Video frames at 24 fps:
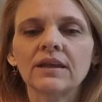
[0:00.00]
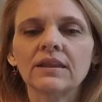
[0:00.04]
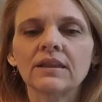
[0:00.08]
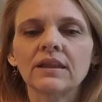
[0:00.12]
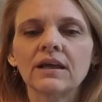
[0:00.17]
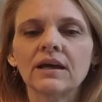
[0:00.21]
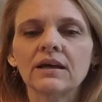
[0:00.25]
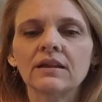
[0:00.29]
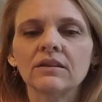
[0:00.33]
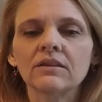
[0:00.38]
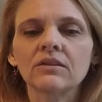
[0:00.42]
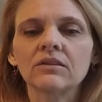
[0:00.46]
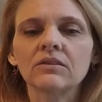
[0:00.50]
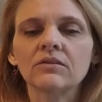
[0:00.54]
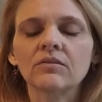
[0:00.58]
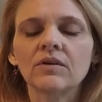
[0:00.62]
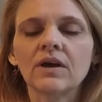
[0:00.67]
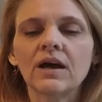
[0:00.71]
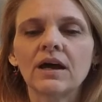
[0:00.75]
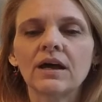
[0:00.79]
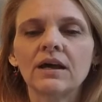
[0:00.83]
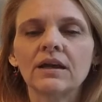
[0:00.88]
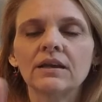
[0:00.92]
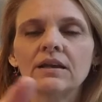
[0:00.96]
that
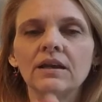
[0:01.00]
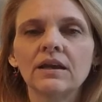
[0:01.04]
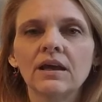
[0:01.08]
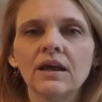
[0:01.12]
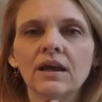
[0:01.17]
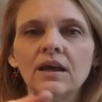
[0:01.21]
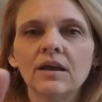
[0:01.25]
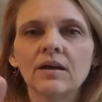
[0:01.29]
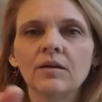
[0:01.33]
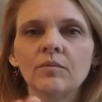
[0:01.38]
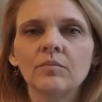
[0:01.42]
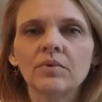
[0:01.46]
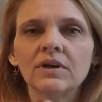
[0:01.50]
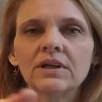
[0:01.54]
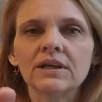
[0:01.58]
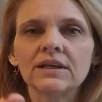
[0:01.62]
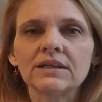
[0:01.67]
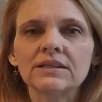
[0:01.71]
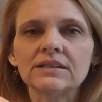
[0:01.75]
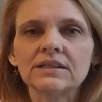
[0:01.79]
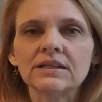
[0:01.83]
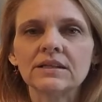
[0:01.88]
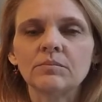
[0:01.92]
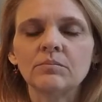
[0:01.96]
thread, but I
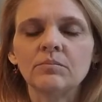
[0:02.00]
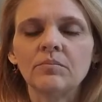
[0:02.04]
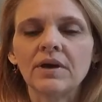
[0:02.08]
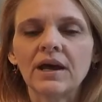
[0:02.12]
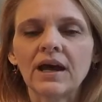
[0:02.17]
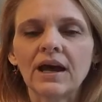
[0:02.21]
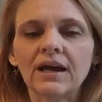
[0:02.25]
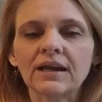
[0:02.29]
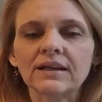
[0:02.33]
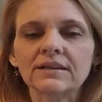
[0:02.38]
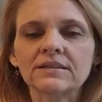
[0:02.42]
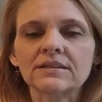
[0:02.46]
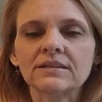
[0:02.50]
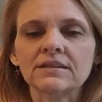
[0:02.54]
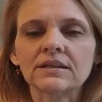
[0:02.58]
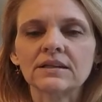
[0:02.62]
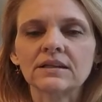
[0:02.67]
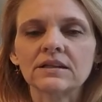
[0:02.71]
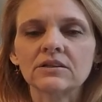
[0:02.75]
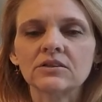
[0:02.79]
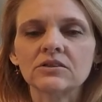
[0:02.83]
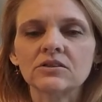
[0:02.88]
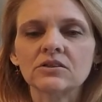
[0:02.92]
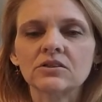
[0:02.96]
did back
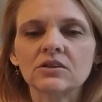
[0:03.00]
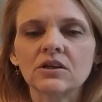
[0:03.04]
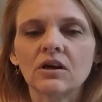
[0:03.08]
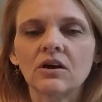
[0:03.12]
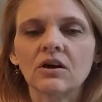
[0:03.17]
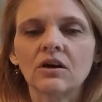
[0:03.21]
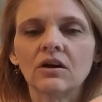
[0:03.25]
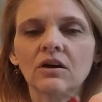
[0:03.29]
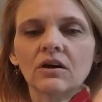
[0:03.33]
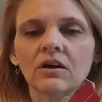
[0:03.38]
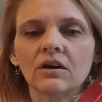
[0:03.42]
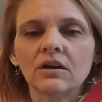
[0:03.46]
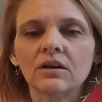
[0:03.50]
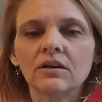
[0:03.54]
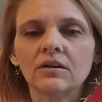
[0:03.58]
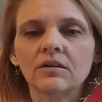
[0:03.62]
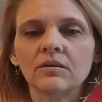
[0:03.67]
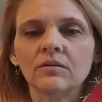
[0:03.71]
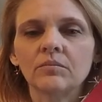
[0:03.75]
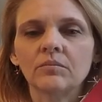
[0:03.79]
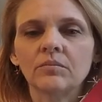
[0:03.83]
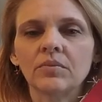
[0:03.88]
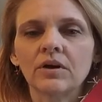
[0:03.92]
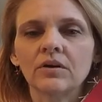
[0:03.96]
stitch on
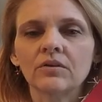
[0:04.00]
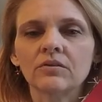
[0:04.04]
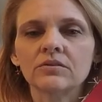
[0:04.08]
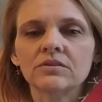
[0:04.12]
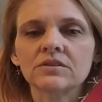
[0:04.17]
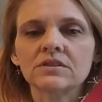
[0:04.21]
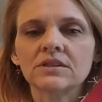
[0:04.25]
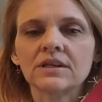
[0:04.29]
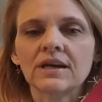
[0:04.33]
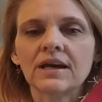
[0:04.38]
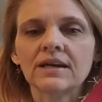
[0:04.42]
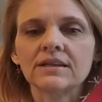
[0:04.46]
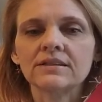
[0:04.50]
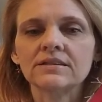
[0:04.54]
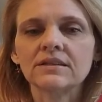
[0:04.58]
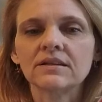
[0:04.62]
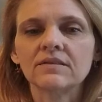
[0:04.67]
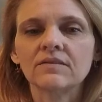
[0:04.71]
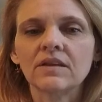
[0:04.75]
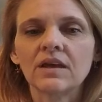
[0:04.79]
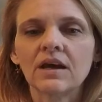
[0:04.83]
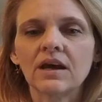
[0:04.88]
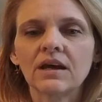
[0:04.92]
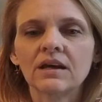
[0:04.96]
both sides
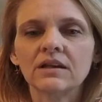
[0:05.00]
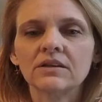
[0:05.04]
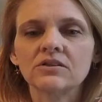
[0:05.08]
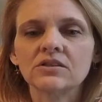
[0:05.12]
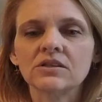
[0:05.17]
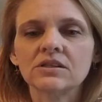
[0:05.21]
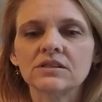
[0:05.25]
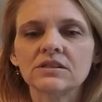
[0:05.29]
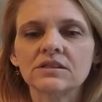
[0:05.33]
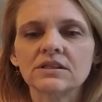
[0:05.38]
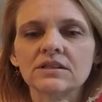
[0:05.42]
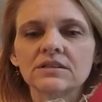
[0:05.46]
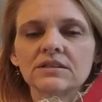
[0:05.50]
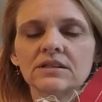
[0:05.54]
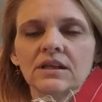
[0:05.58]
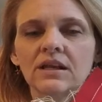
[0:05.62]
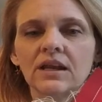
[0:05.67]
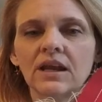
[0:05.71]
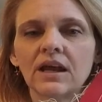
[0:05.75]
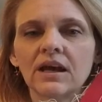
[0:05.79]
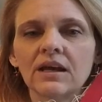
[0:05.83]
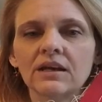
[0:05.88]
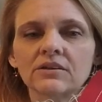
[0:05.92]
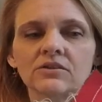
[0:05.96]
of that just as
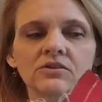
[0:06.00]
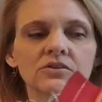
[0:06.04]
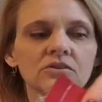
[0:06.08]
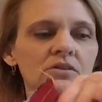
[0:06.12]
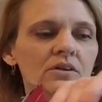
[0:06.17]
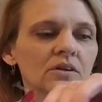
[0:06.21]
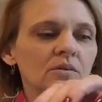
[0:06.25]
an extra